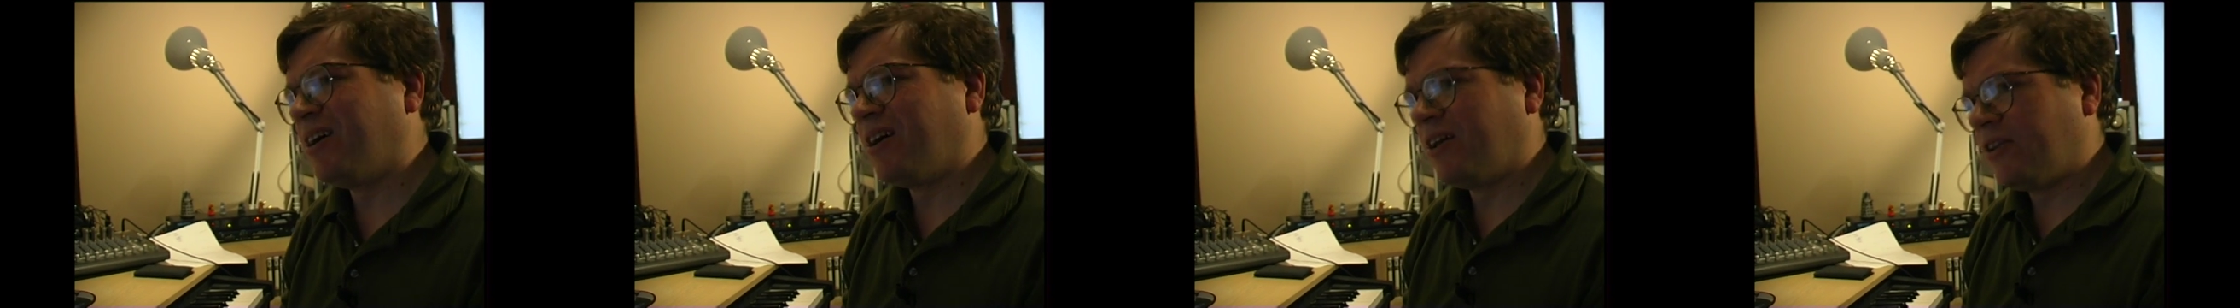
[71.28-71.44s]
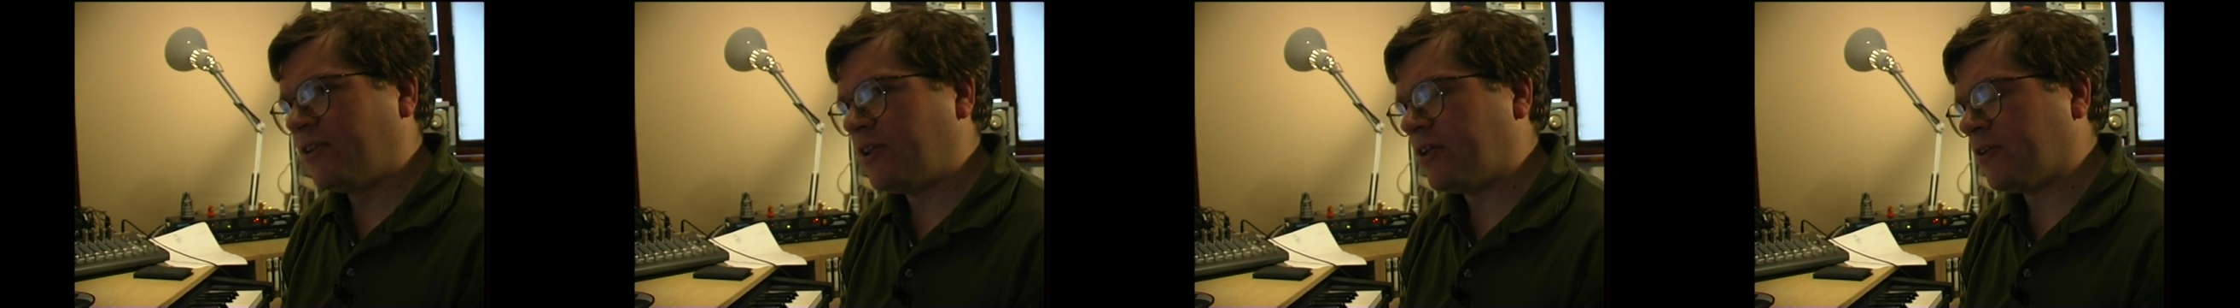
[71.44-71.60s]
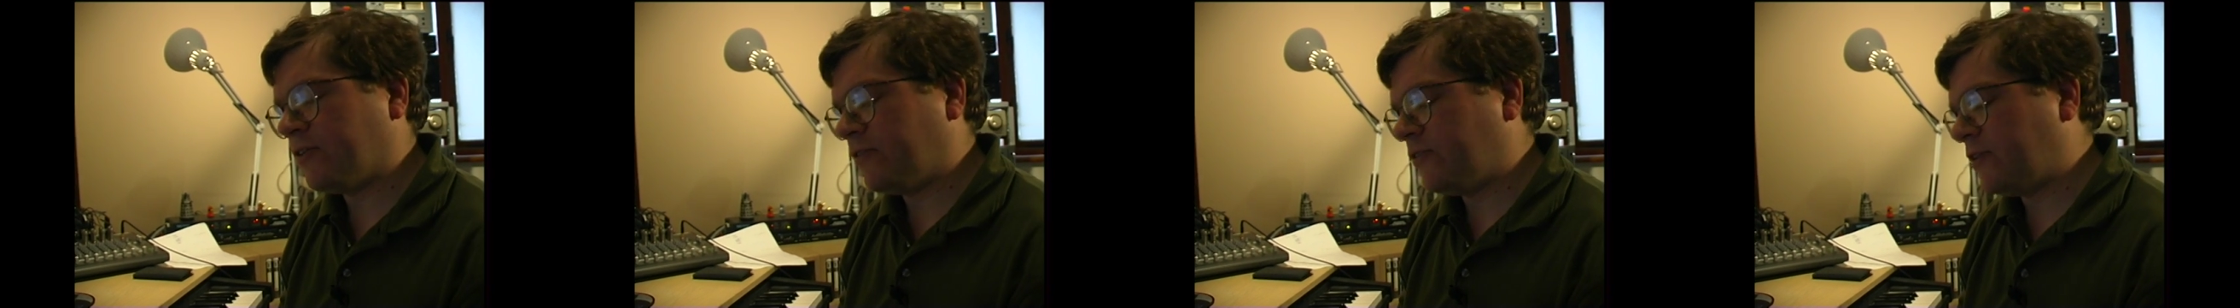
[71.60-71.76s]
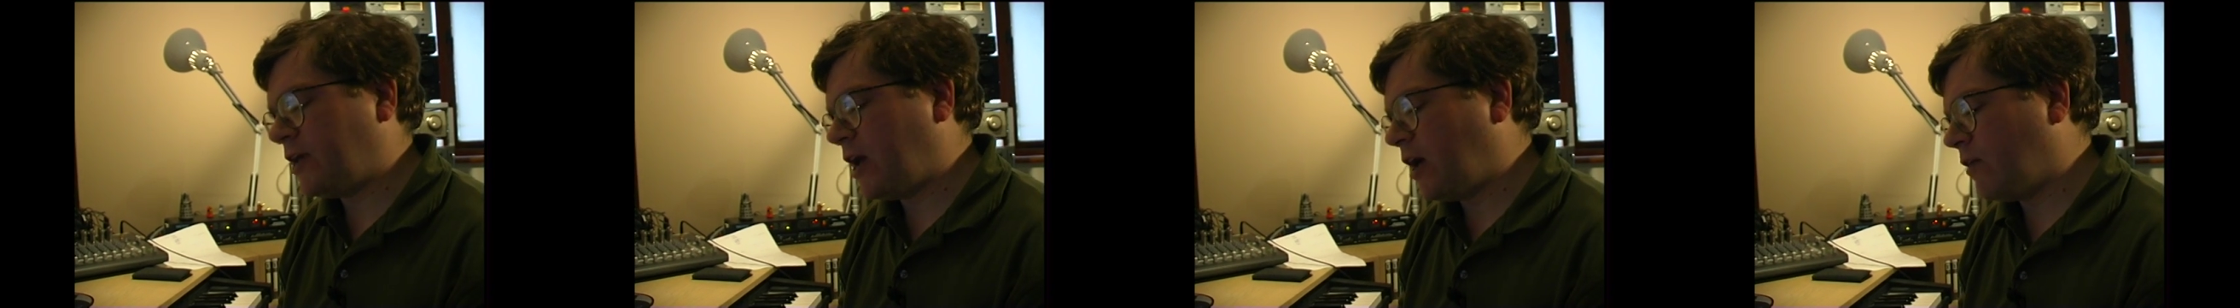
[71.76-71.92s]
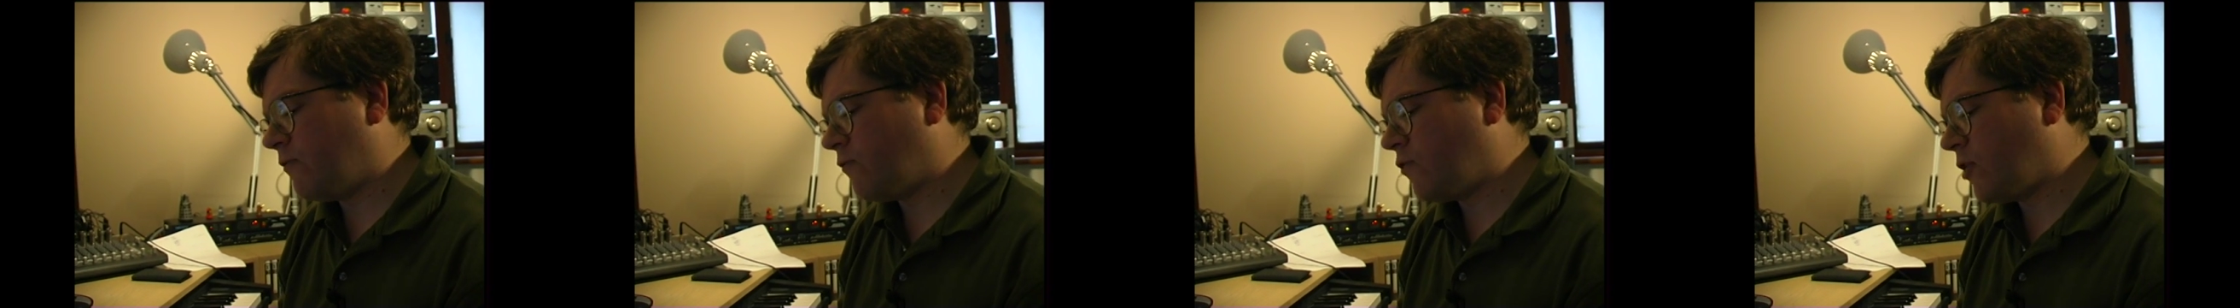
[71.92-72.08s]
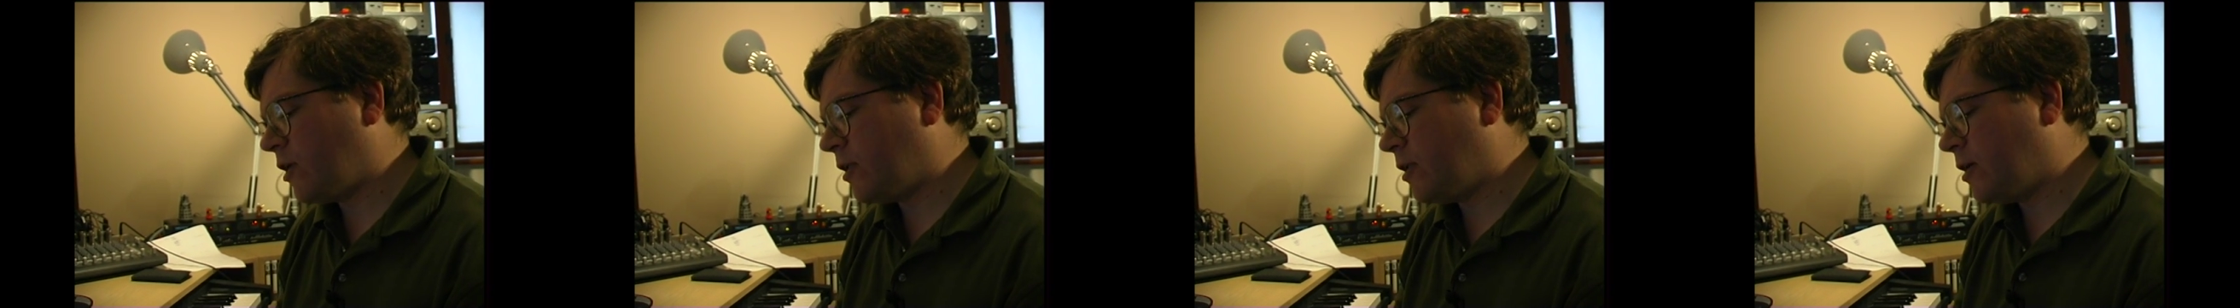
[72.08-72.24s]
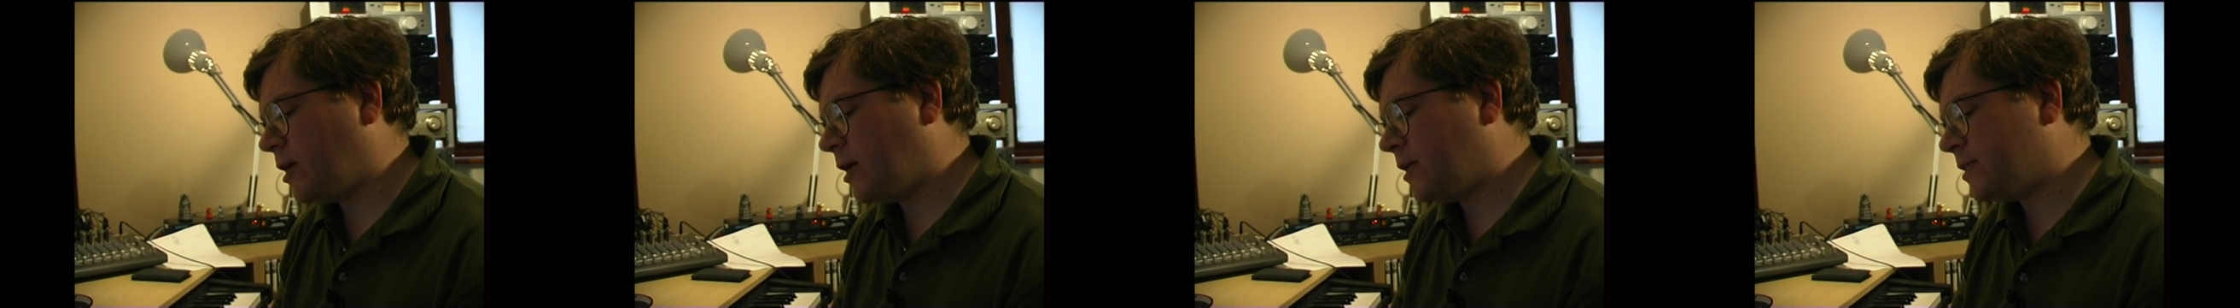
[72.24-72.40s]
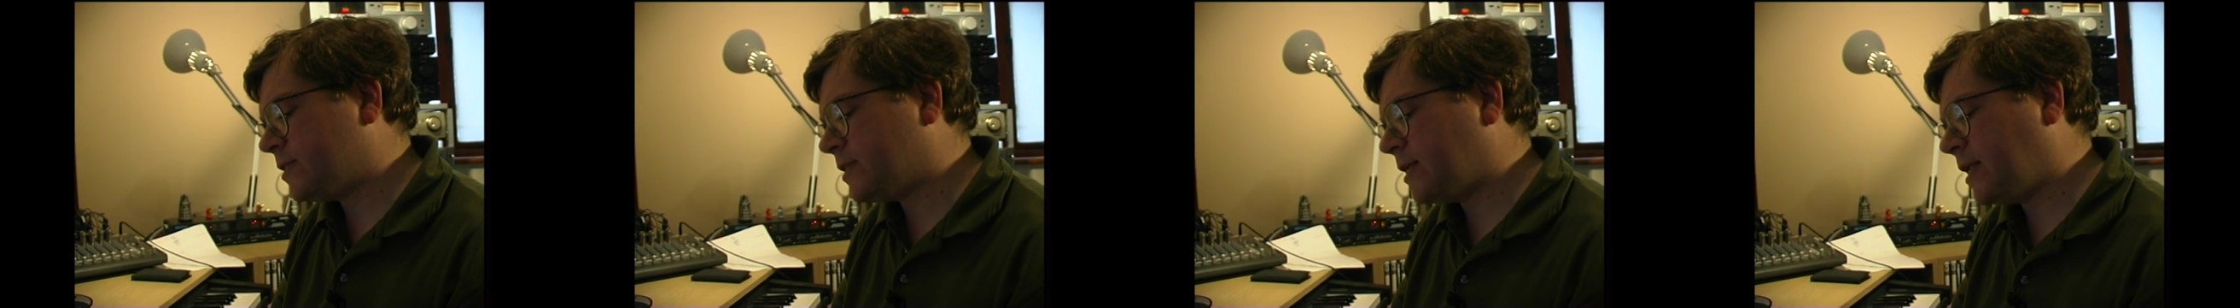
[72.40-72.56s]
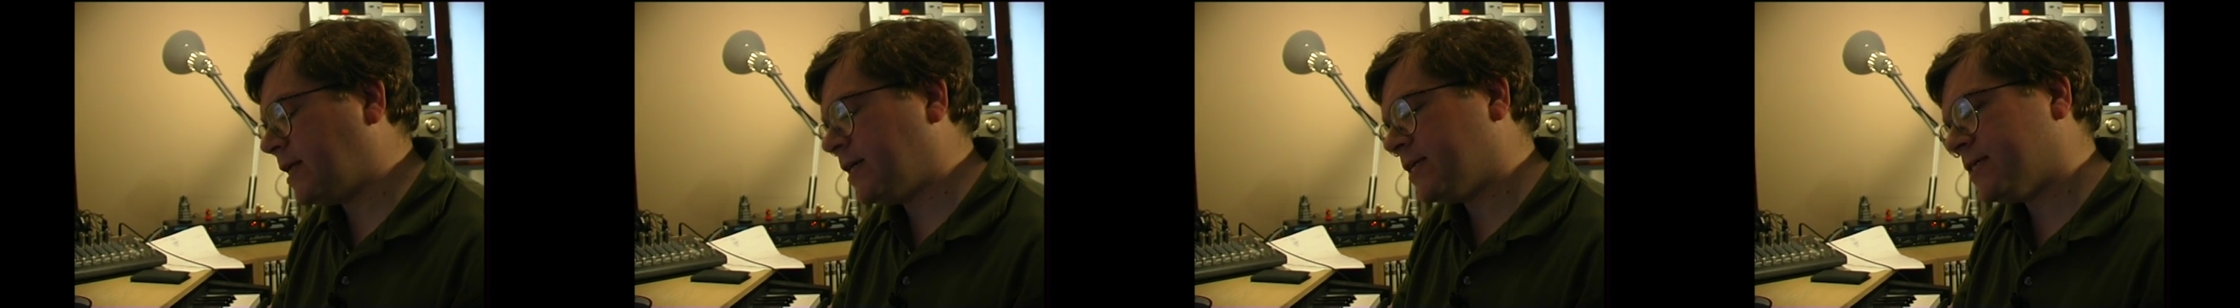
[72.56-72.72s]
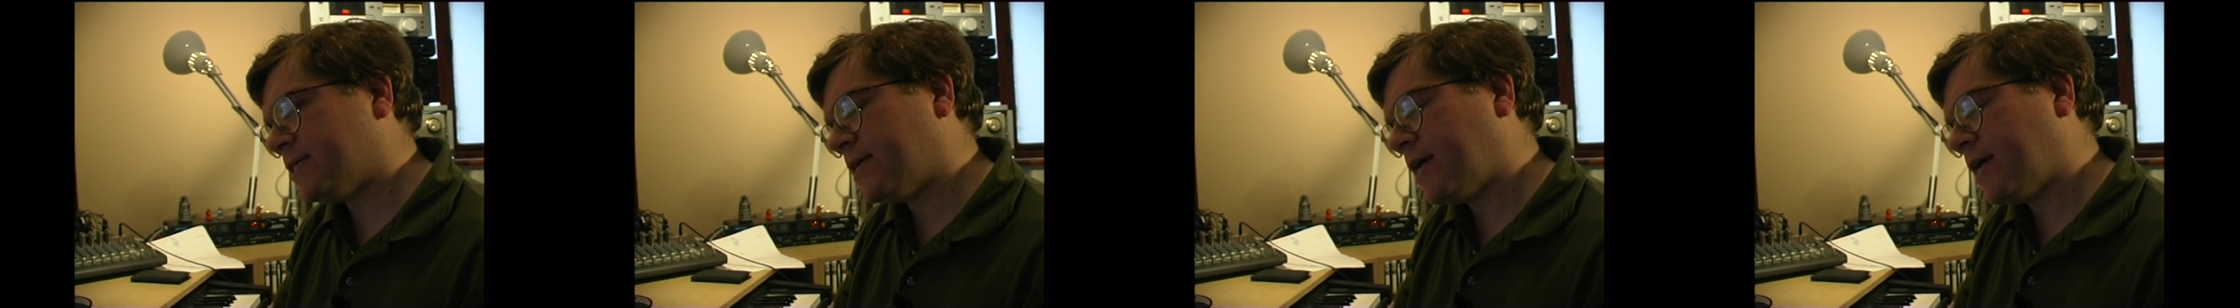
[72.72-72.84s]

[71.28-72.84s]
Doesn't sound very nice, so let's